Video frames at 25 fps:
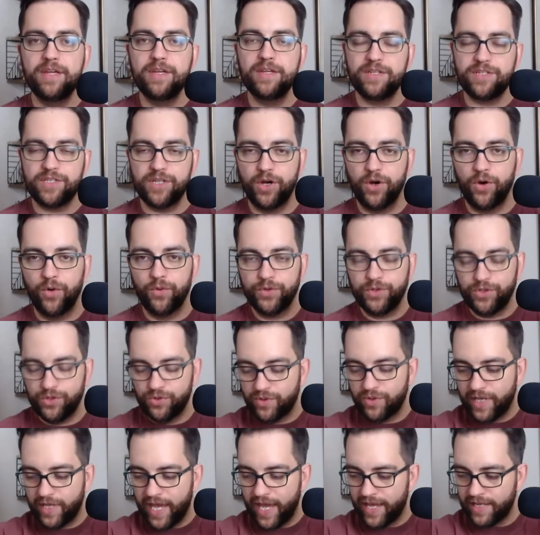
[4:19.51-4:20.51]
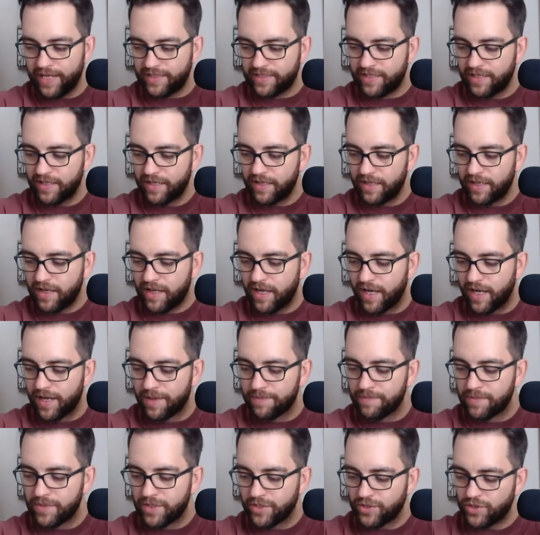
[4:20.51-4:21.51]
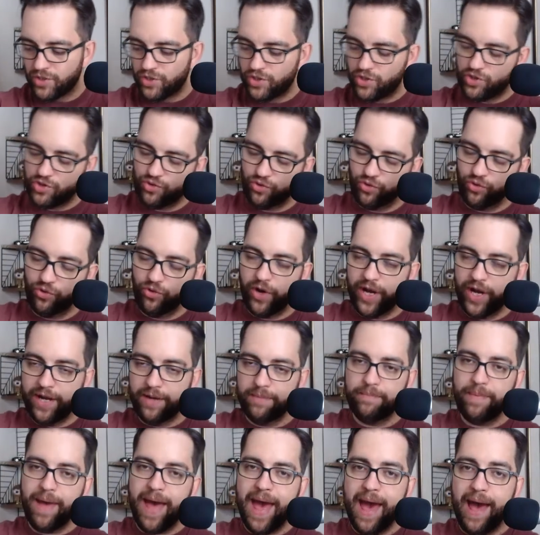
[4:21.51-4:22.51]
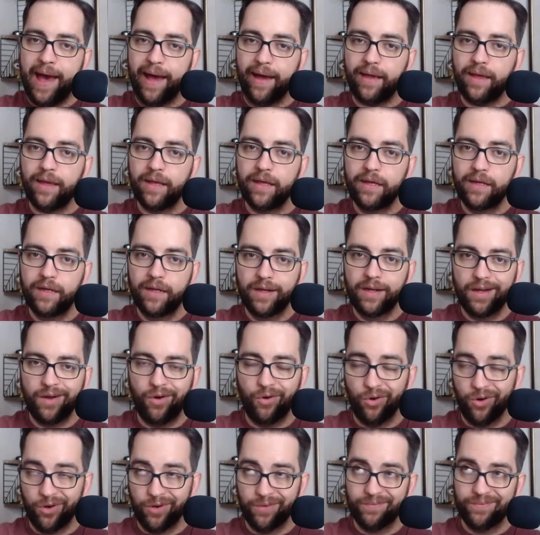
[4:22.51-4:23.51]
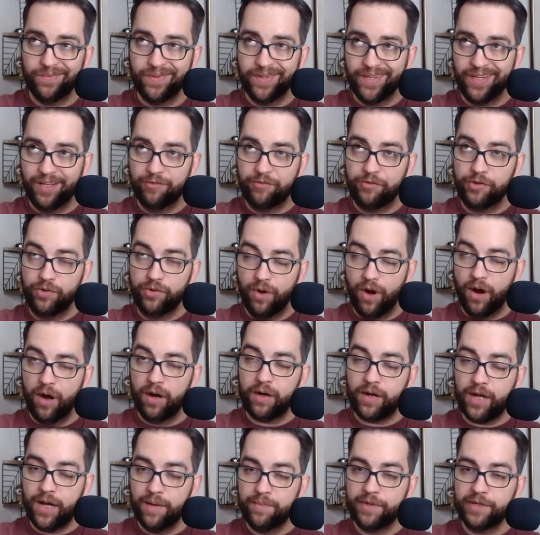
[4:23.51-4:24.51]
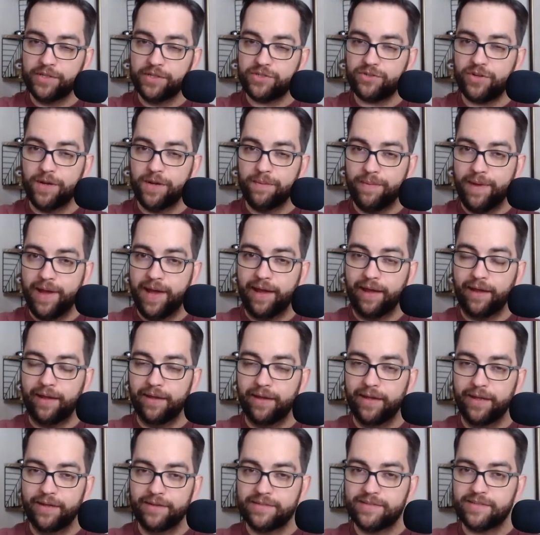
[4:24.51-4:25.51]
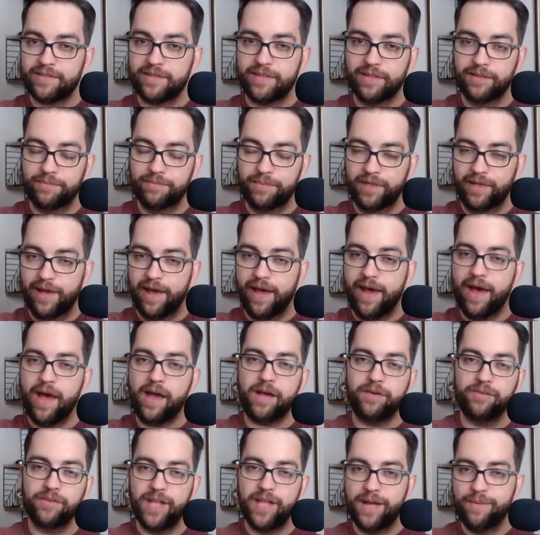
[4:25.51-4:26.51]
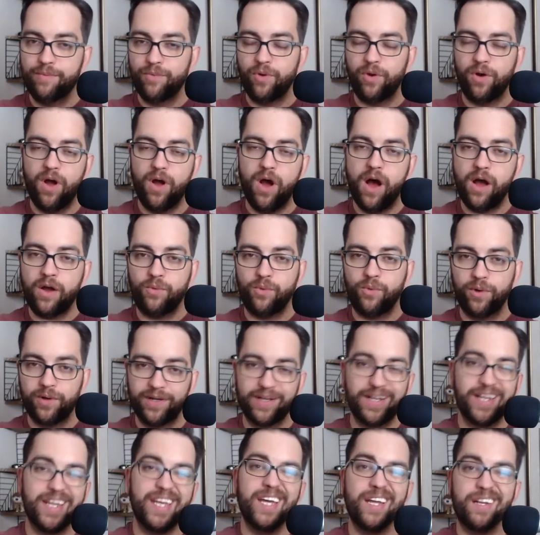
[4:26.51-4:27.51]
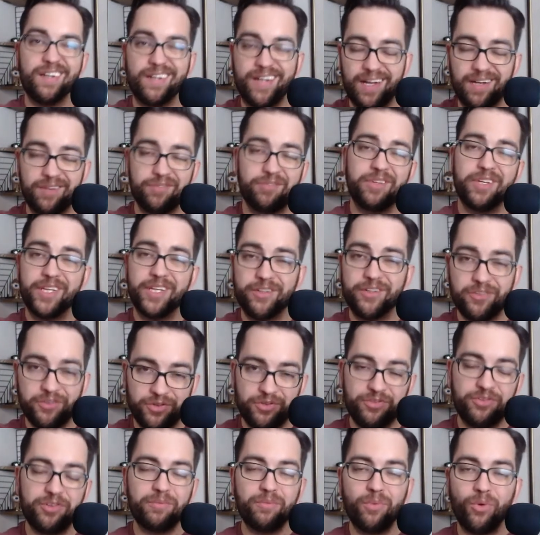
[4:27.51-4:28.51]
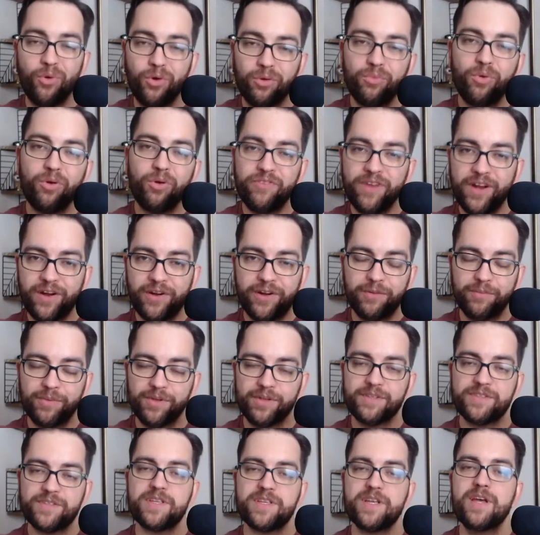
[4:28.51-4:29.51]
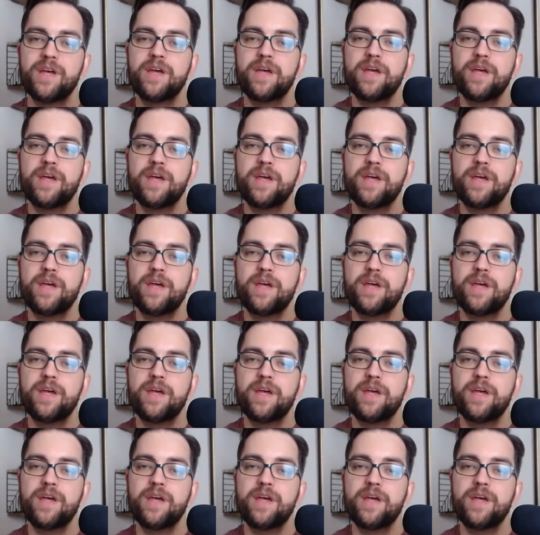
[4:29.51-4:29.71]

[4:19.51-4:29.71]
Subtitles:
So you can't come straight back, or if you are coming straight back, it's going to be a heck of a lot more awkward. And again, kind of introducing more and more variables.